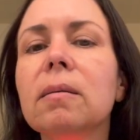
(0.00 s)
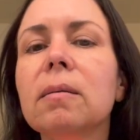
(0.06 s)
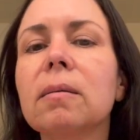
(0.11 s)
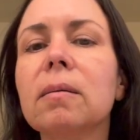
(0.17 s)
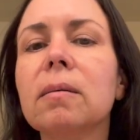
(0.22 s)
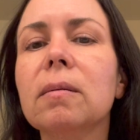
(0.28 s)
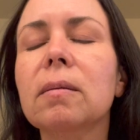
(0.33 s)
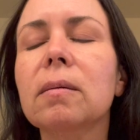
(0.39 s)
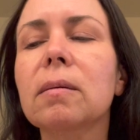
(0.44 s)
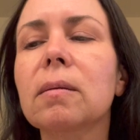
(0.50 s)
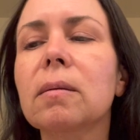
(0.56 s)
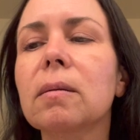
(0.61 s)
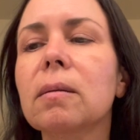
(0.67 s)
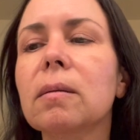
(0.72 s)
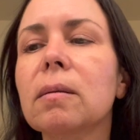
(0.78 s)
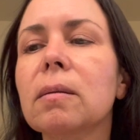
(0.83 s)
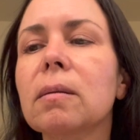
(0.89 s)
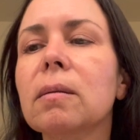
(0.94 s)

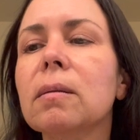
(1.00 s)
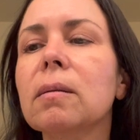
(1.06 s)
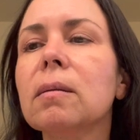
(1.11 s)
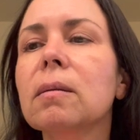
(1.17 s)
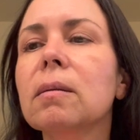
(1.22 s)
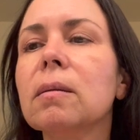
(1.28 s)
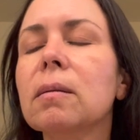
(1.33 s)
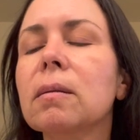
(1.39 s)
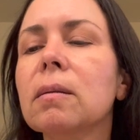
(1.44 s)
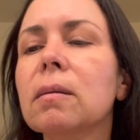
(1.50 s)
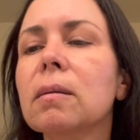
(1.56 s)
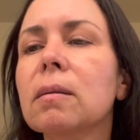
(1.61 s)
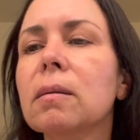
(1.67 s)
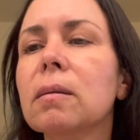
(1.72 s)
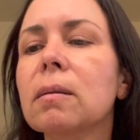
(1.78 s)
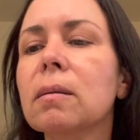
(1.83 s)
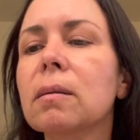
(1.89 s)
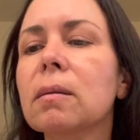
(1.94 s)

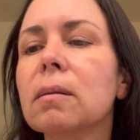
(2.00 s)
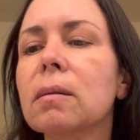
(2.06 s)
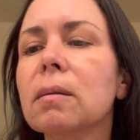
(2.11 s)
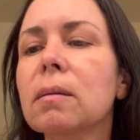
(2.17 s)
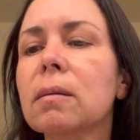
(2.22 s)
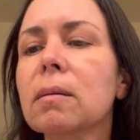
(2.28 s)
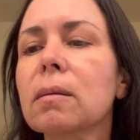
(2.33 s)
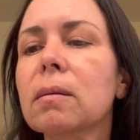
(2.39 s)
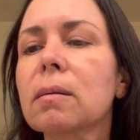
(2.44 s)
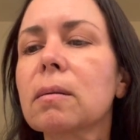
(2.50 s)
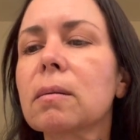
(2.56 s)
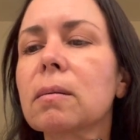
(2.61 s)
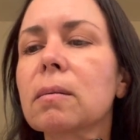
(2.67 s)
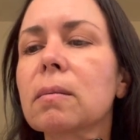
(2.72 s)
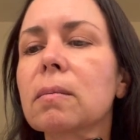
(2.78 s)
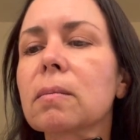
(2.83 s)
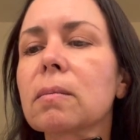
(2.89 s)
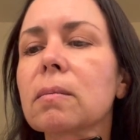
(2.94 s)

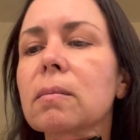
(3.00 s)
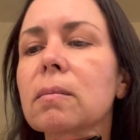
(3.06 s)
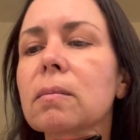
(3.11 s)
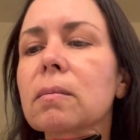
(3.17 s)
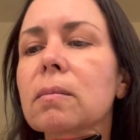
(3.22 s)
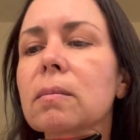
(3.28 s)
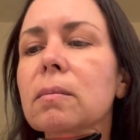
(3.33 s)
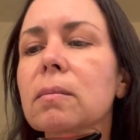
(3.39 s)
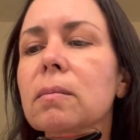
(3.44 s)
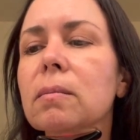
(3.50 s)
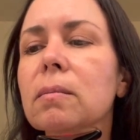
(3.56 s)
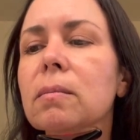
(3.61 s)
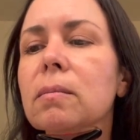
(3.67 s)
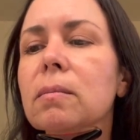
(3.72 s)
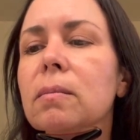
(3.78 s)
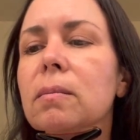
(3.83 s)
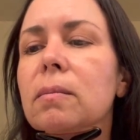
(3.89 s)
(silence)